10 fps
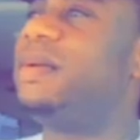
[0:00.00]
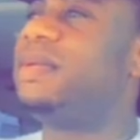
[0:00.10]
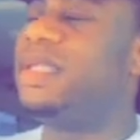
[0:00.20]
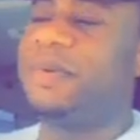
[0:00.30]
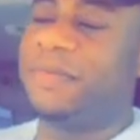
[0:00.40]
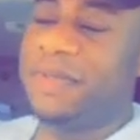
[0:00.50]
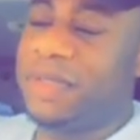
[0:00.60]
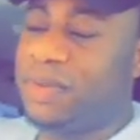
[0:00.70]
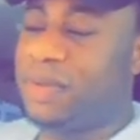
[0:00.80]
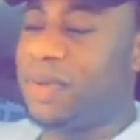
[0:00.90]
She's been
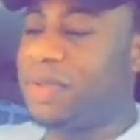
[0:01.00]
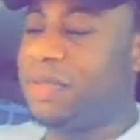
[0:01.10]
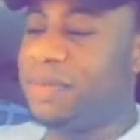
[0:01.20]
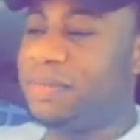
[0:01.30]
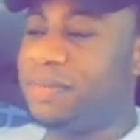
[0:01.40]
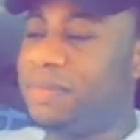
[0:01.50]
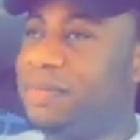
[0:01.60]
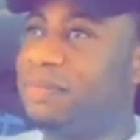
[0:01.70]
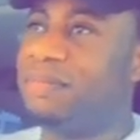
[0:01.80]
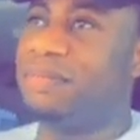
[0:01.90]
physical towards me,
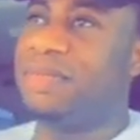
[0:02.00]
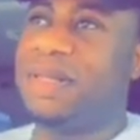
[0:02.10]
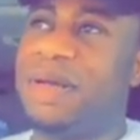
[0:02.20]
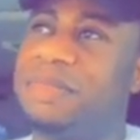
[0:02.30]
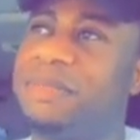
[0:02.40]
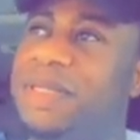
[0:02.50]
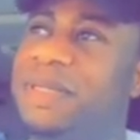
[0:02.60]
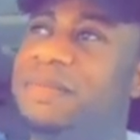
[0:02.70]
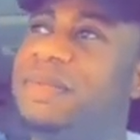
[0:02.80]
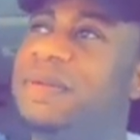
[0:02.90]
slaps
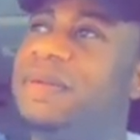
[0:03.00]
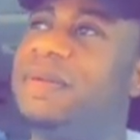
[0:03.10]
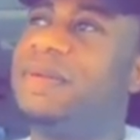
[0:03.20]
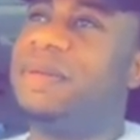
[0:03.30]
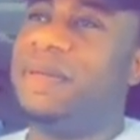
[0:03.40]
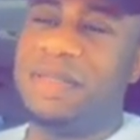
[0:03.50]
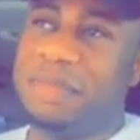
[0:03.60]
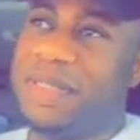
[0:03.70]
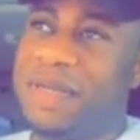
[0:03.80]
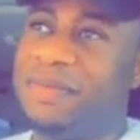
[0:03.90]
me, hit
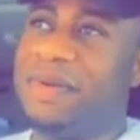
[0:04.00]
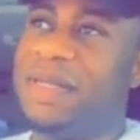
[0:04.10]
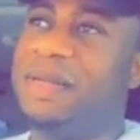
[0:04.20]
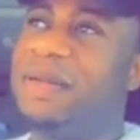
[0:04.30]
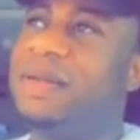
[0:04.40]
me severally.